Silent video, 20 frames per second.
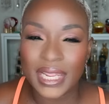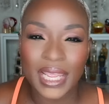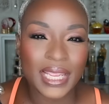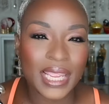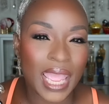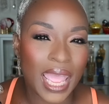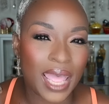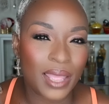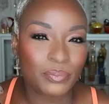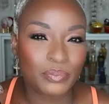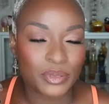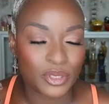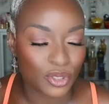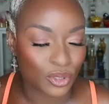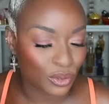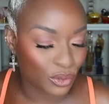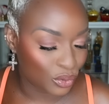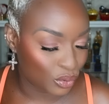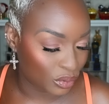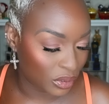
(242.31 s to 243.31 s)
I
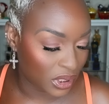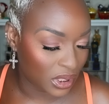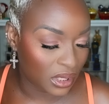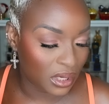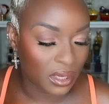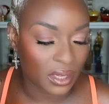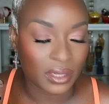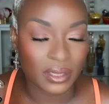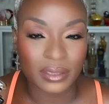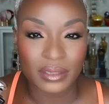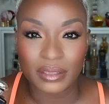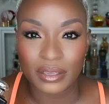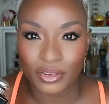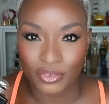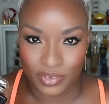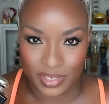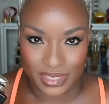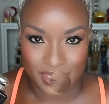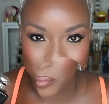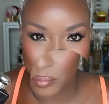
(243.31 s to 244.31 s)
absolutely
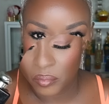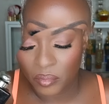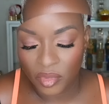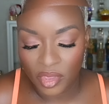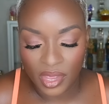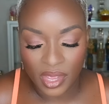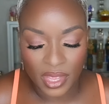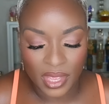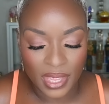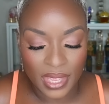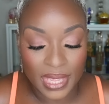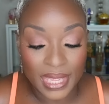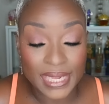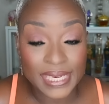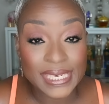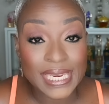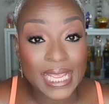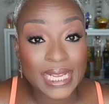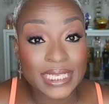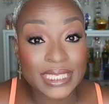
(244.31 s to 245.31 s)
love it.
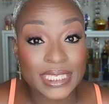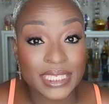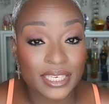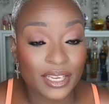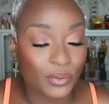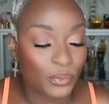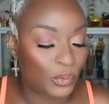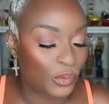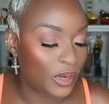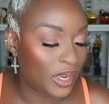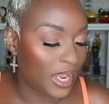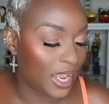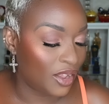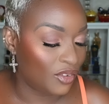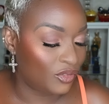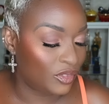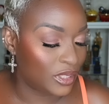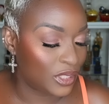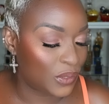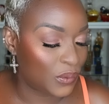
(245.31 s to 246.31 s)
Next up, we
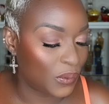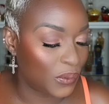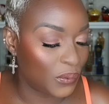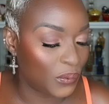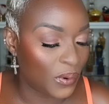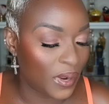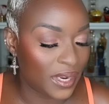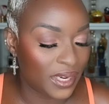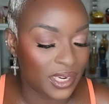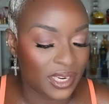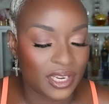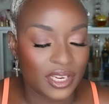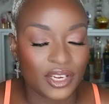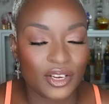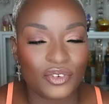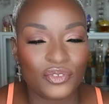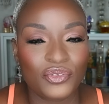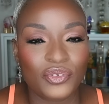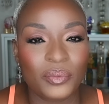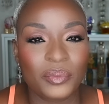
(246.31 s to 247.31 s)
have this one right
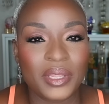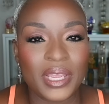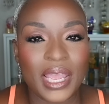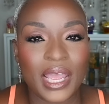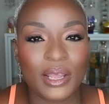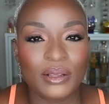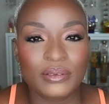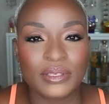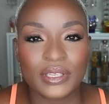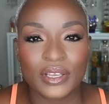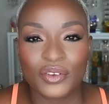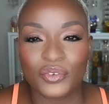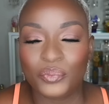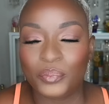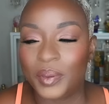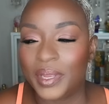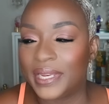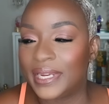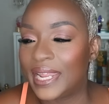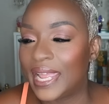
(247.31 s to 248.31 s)
here from the House
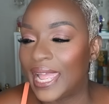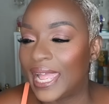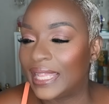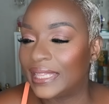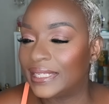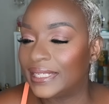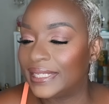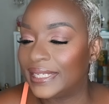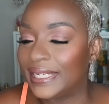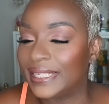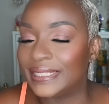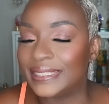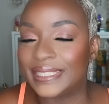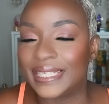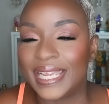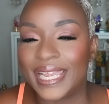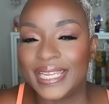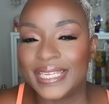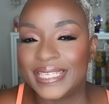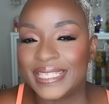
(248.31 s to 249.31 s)
of Penhaligon's,
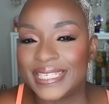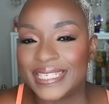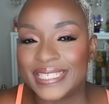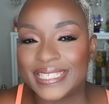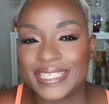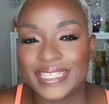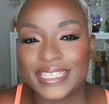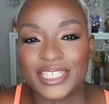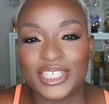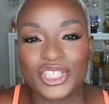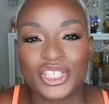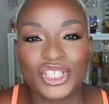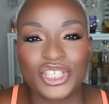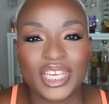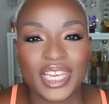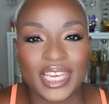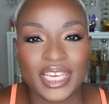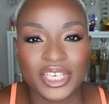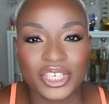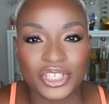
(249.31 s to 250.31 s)
and this is
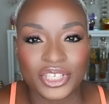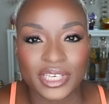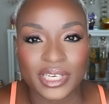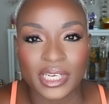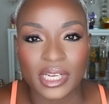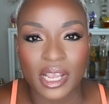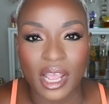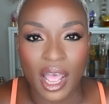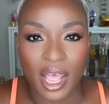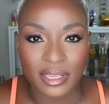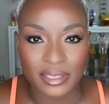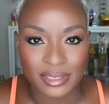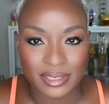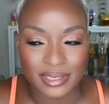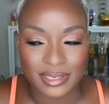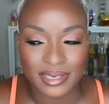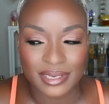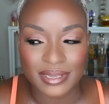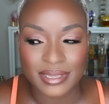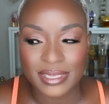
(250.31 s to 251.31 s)
Changing
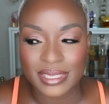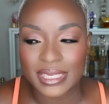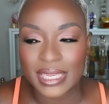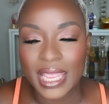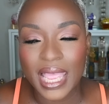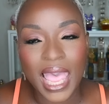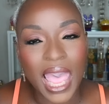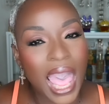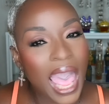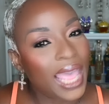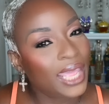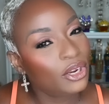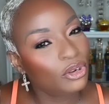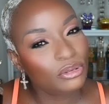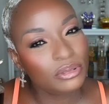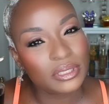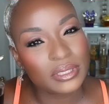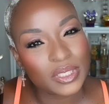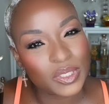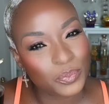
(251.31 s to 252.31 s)
Constance. I
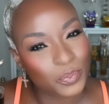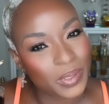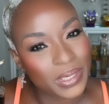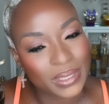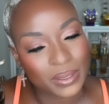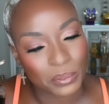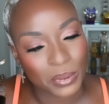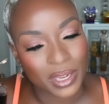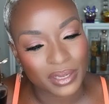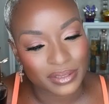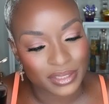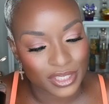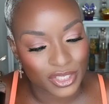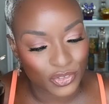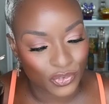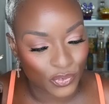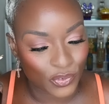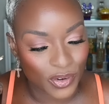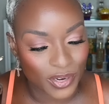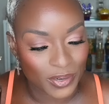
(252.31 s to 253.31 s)
don't speak about
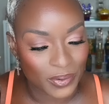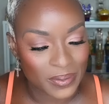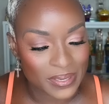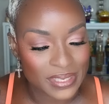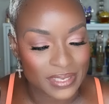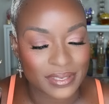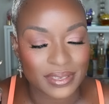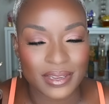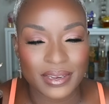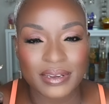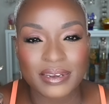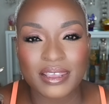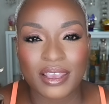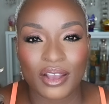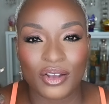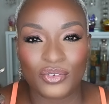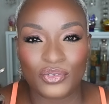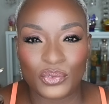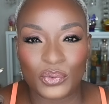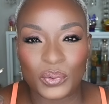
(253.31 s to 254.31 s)
this fragrance
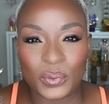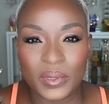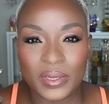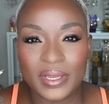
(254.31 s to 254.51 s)
enough.